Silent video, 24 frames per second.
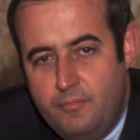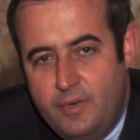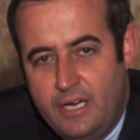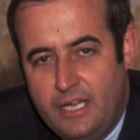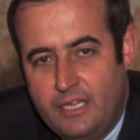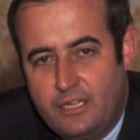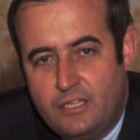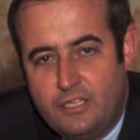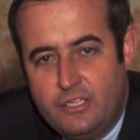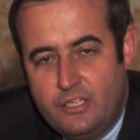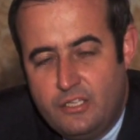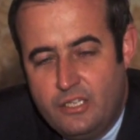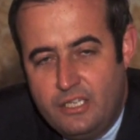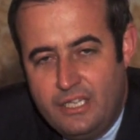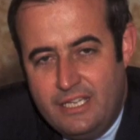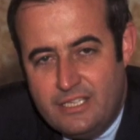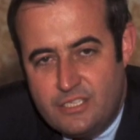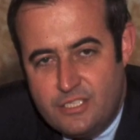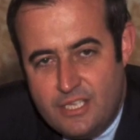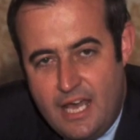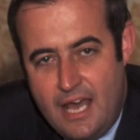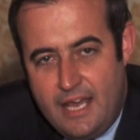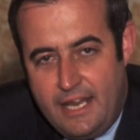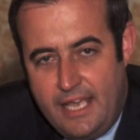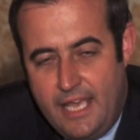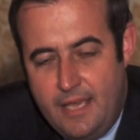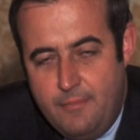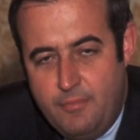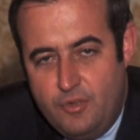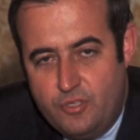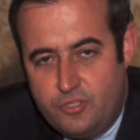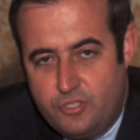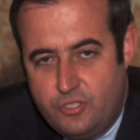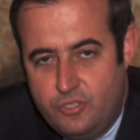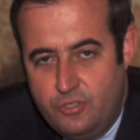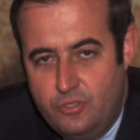but is not
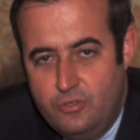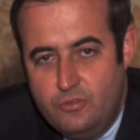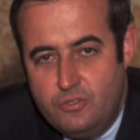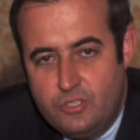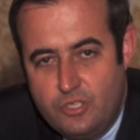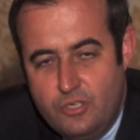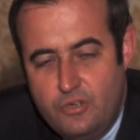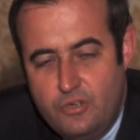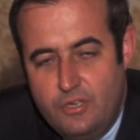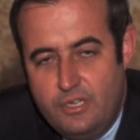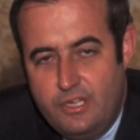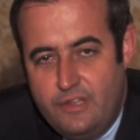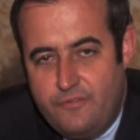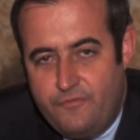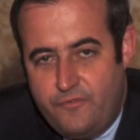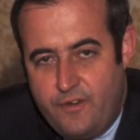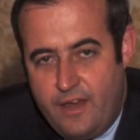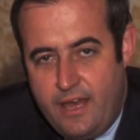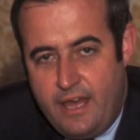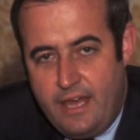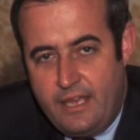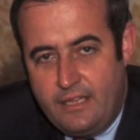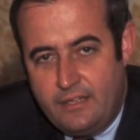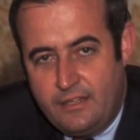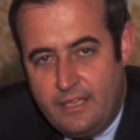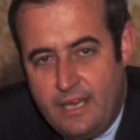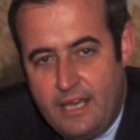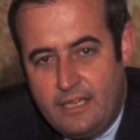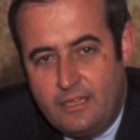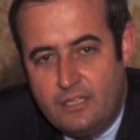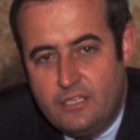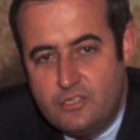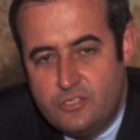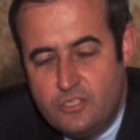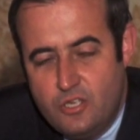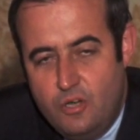able to due to the fact
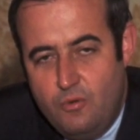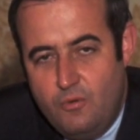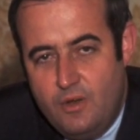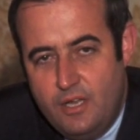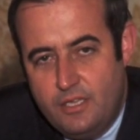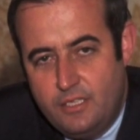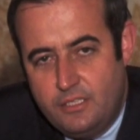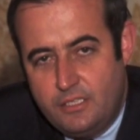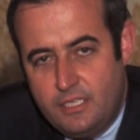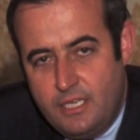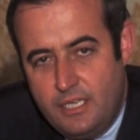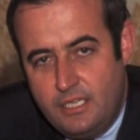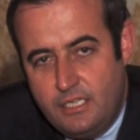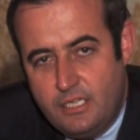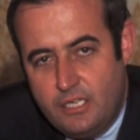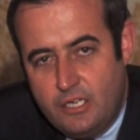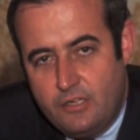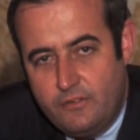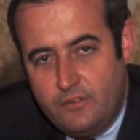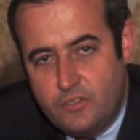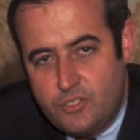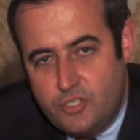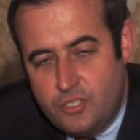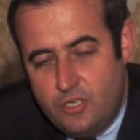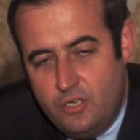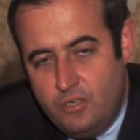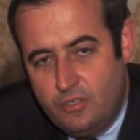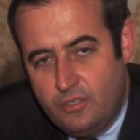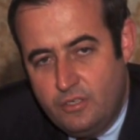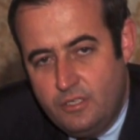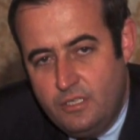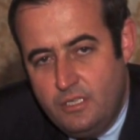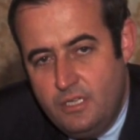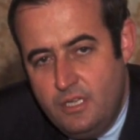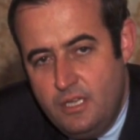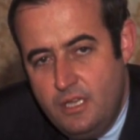that there's no one to take care of the
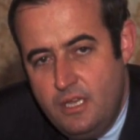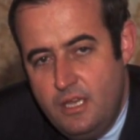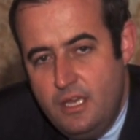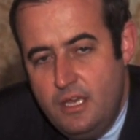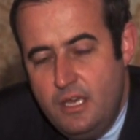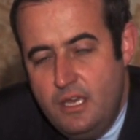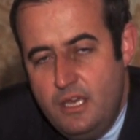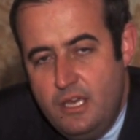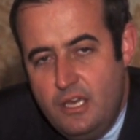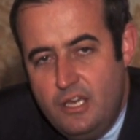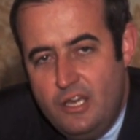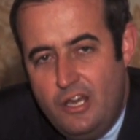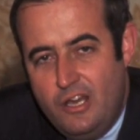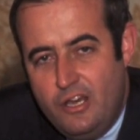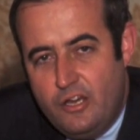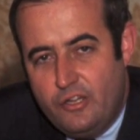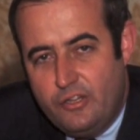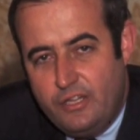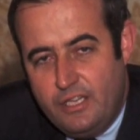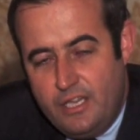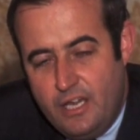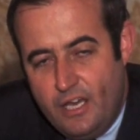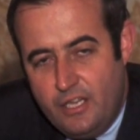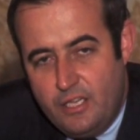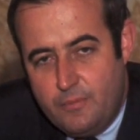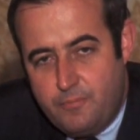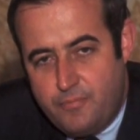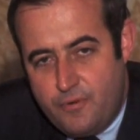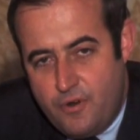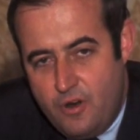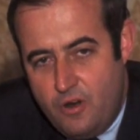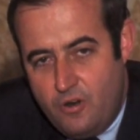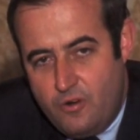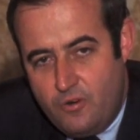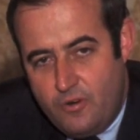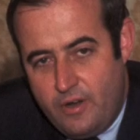children. The other
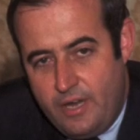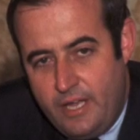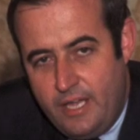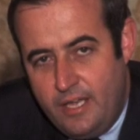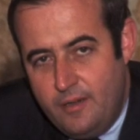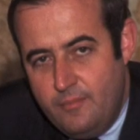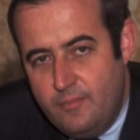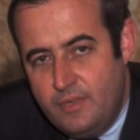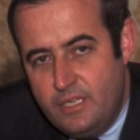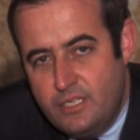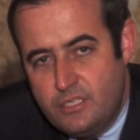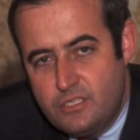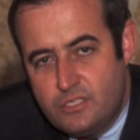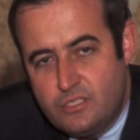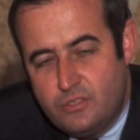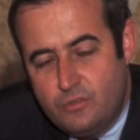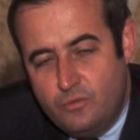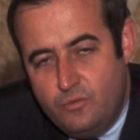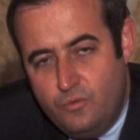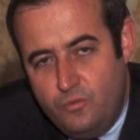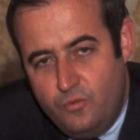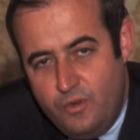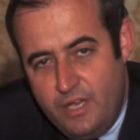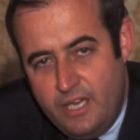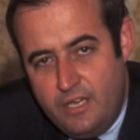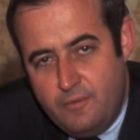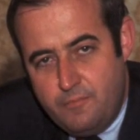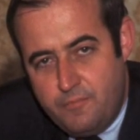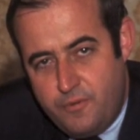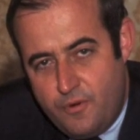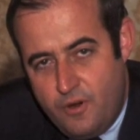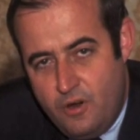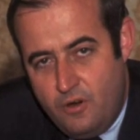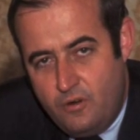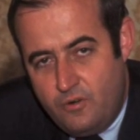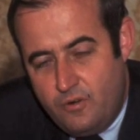program is the WIN
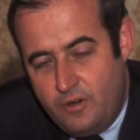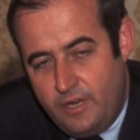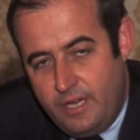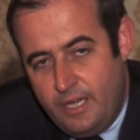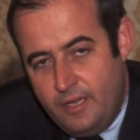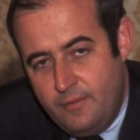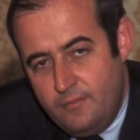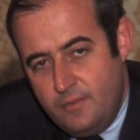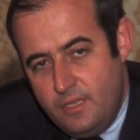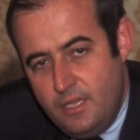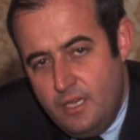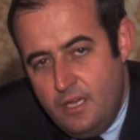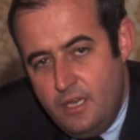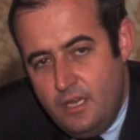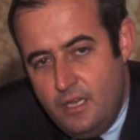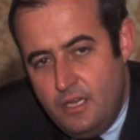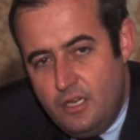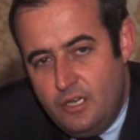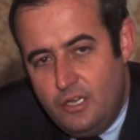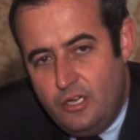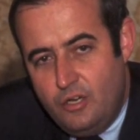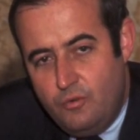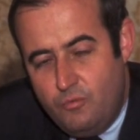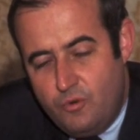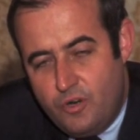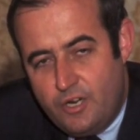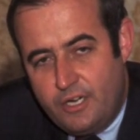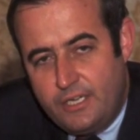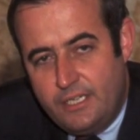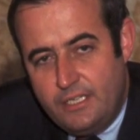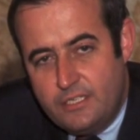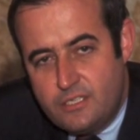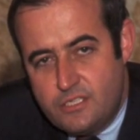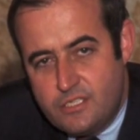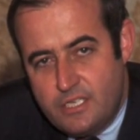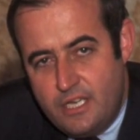program, a
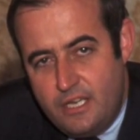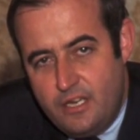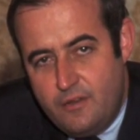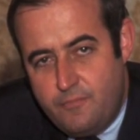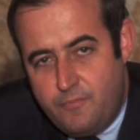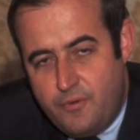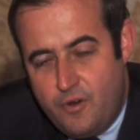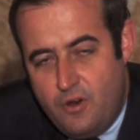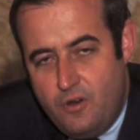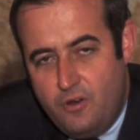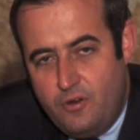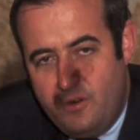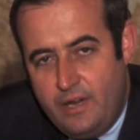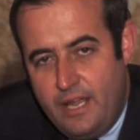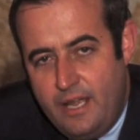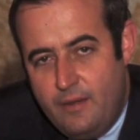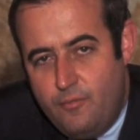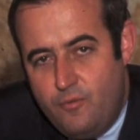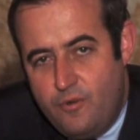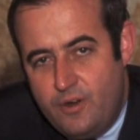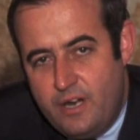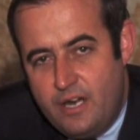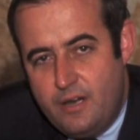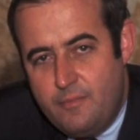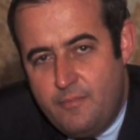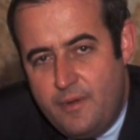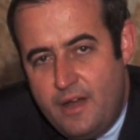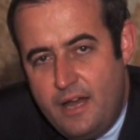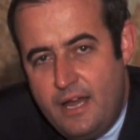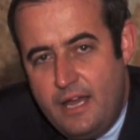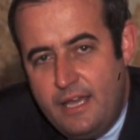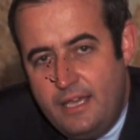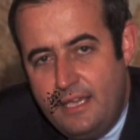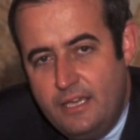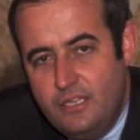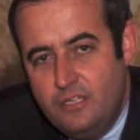work incentive program
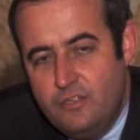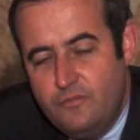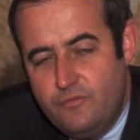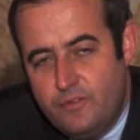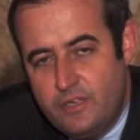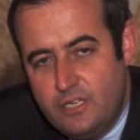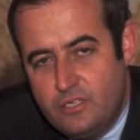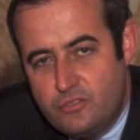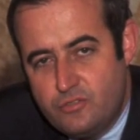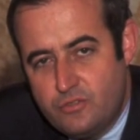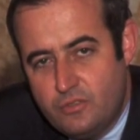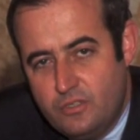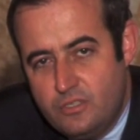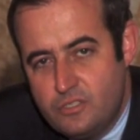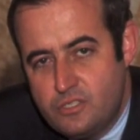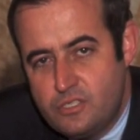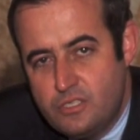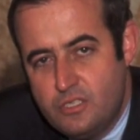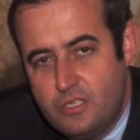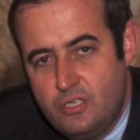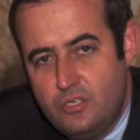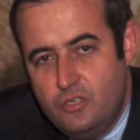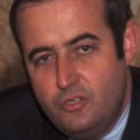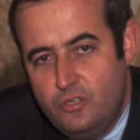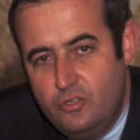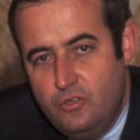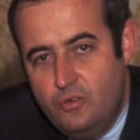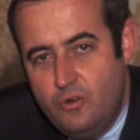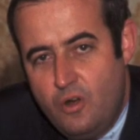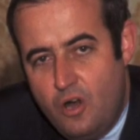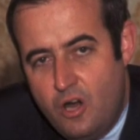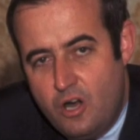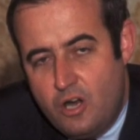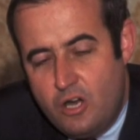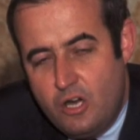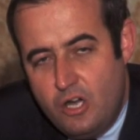whereby individuals
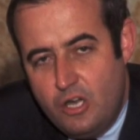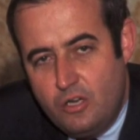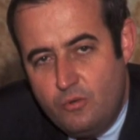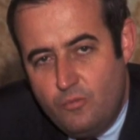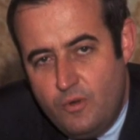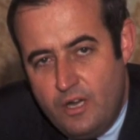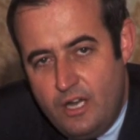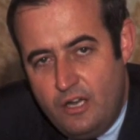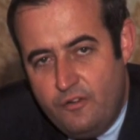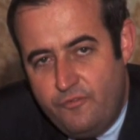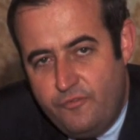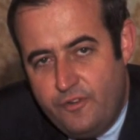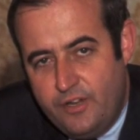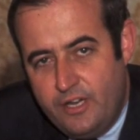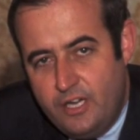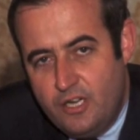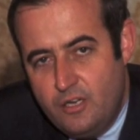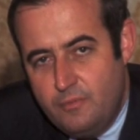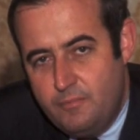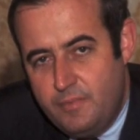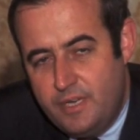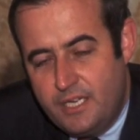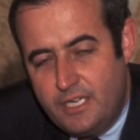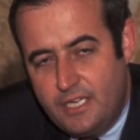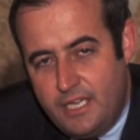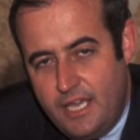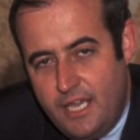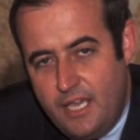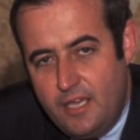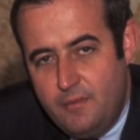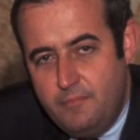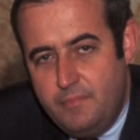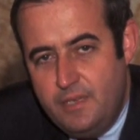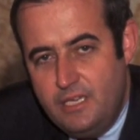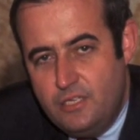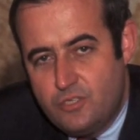who are on welfare but
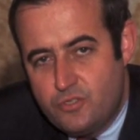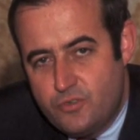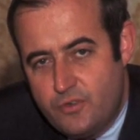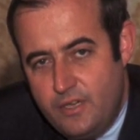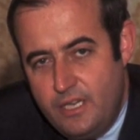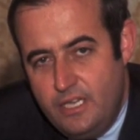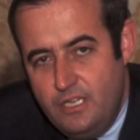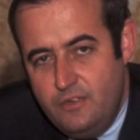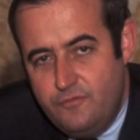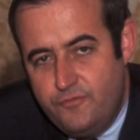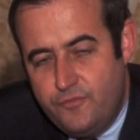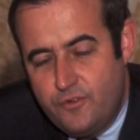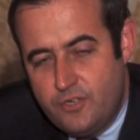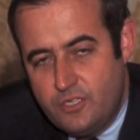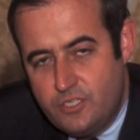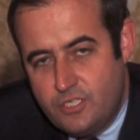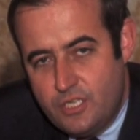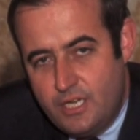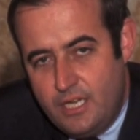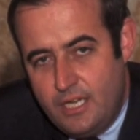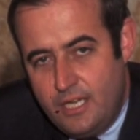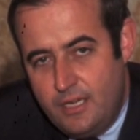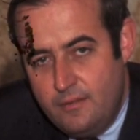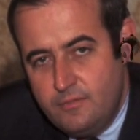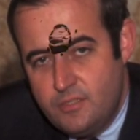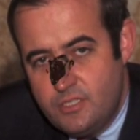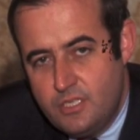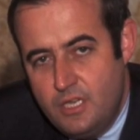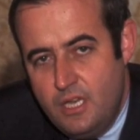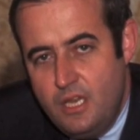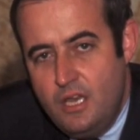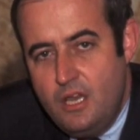can be trained for jobs